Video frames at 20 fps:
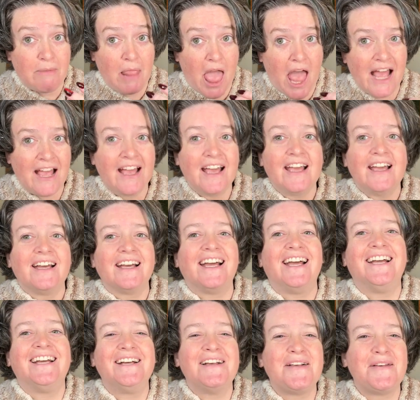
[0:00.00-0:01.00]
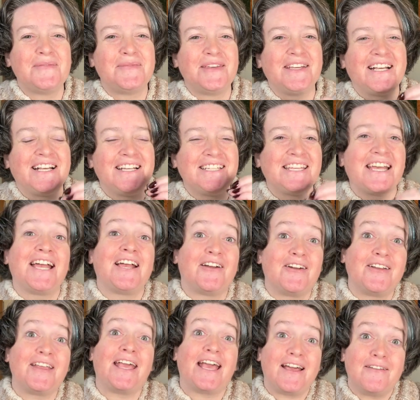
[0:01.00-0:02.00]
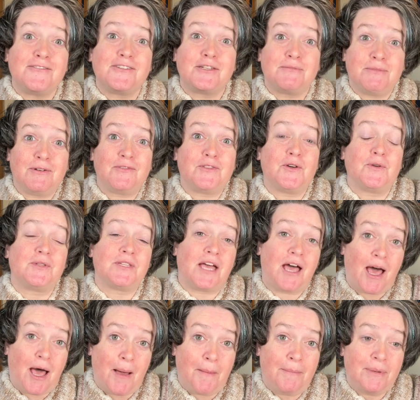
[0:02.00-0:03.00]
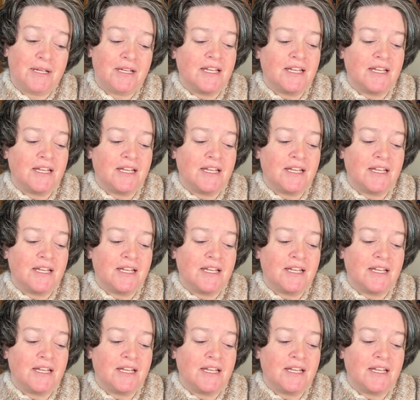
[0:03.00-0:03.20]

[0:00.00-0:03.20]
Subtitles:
blah, because I already have some of those up.